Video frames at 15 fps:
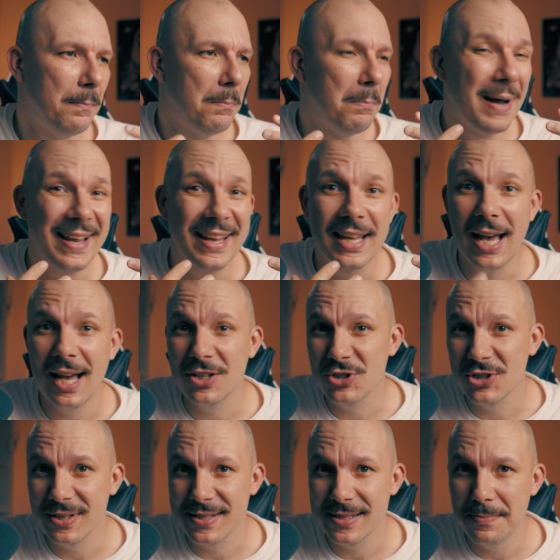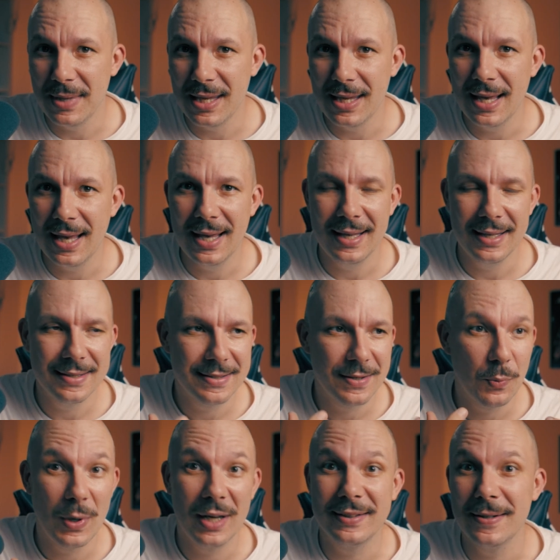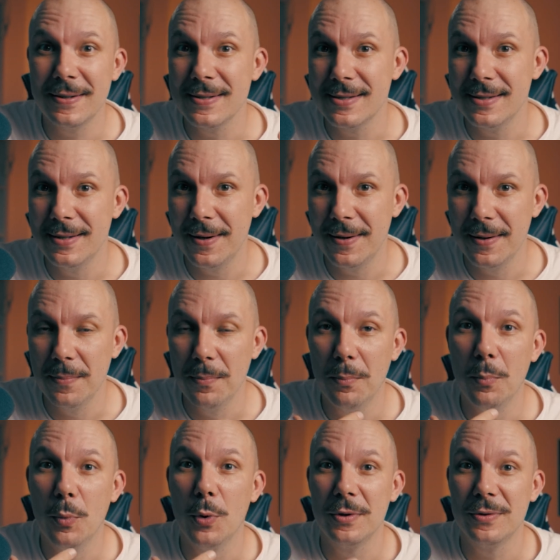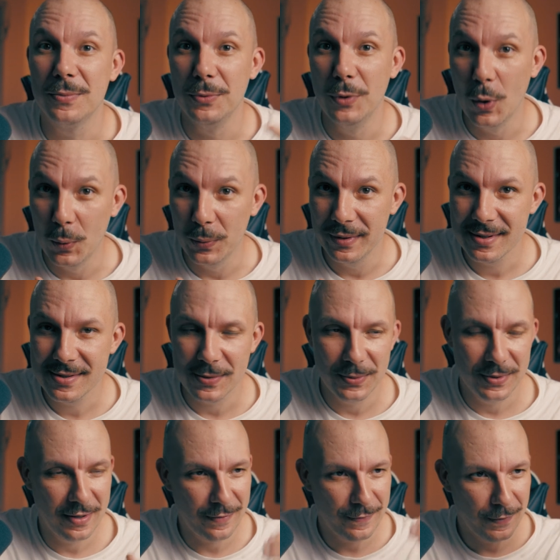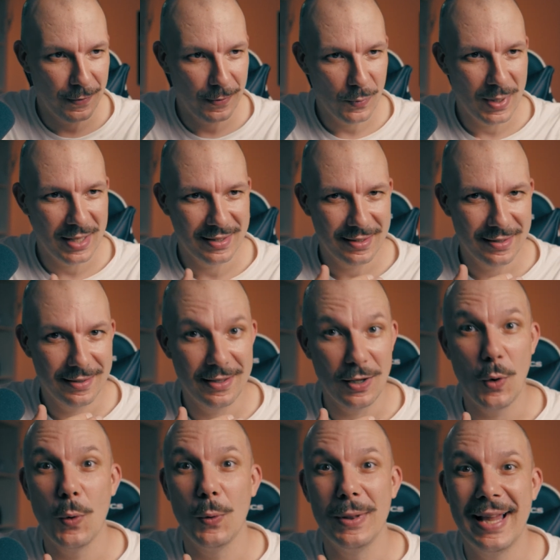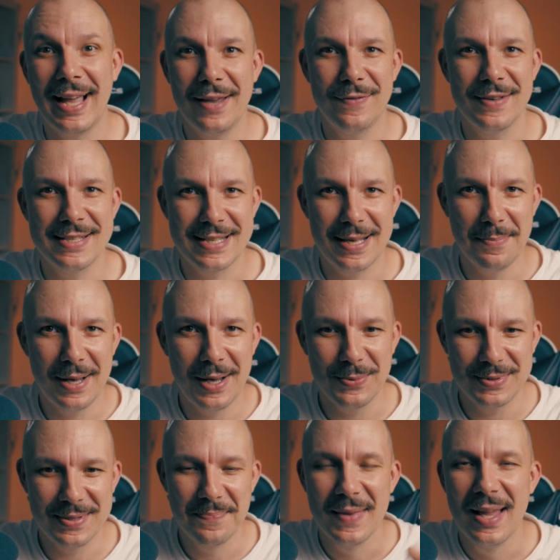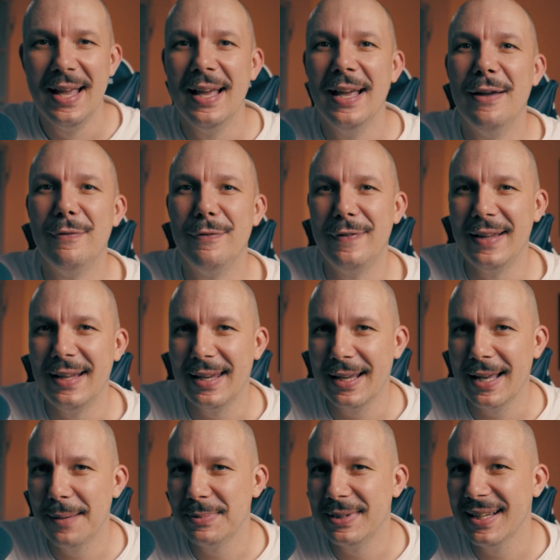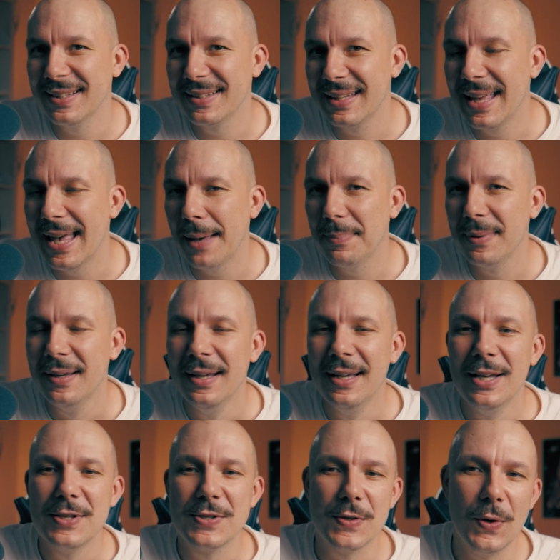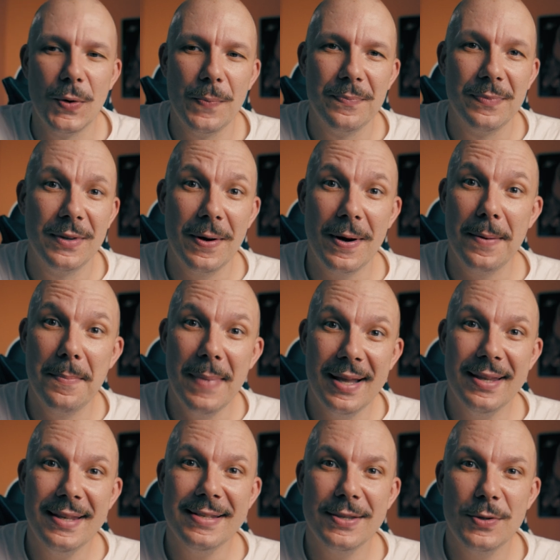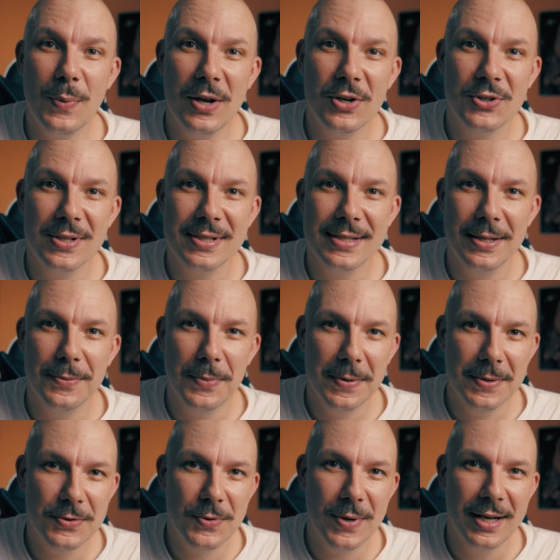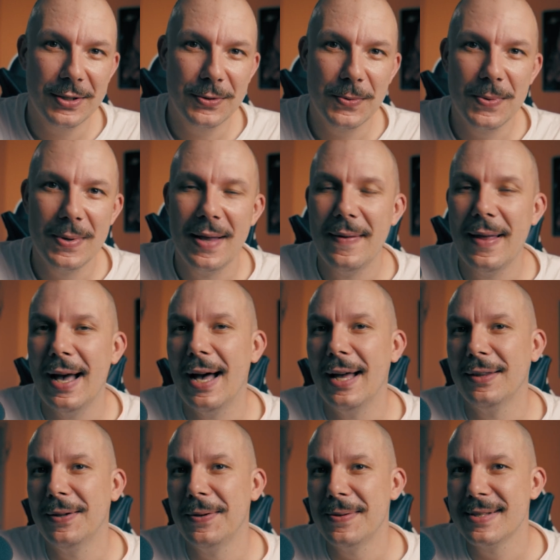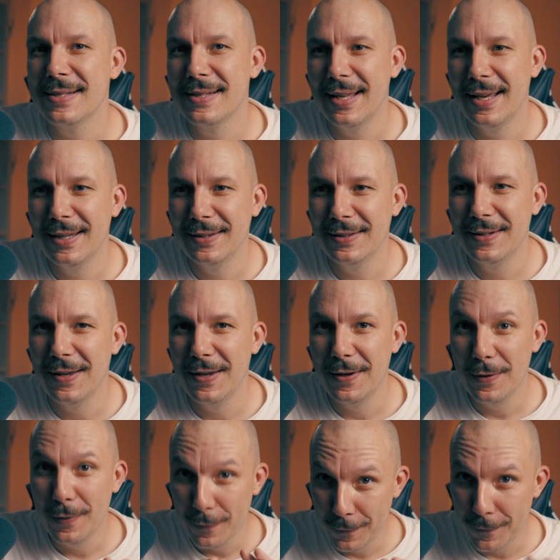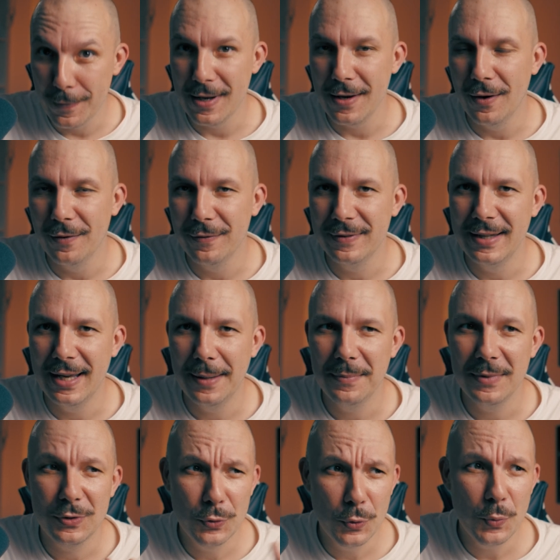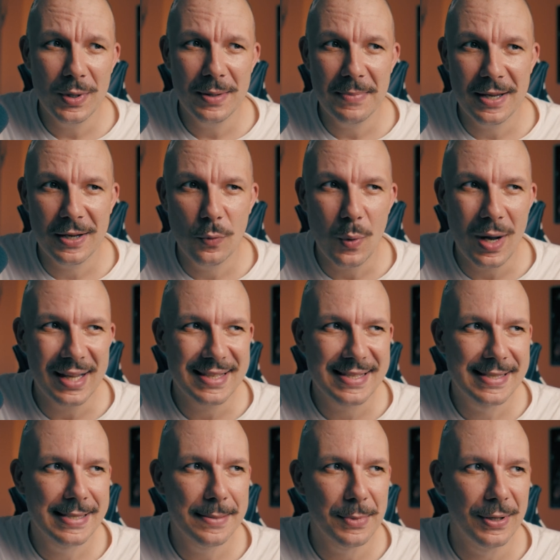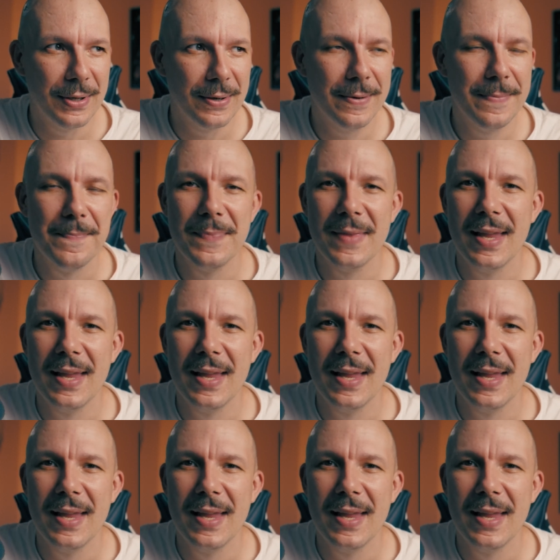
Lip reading: my conscious me and what is there more to know. So therefore, the whole life is about filling up that gap. So there are many situations, and we'll try to understand 3 of them. 2 will be quite similar.